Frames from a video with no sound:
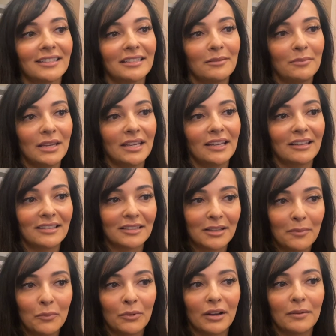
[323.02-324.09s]
and make it
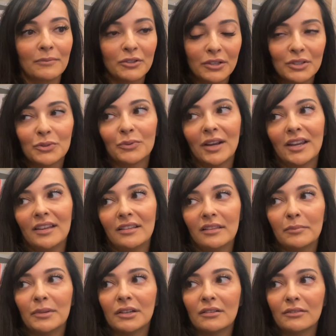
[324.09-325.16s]
somewhere just right in the
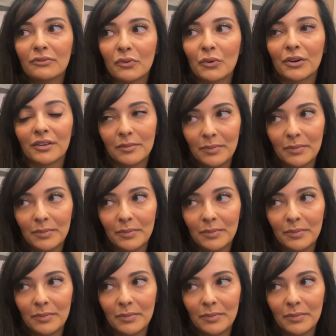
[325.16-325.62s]
middle for the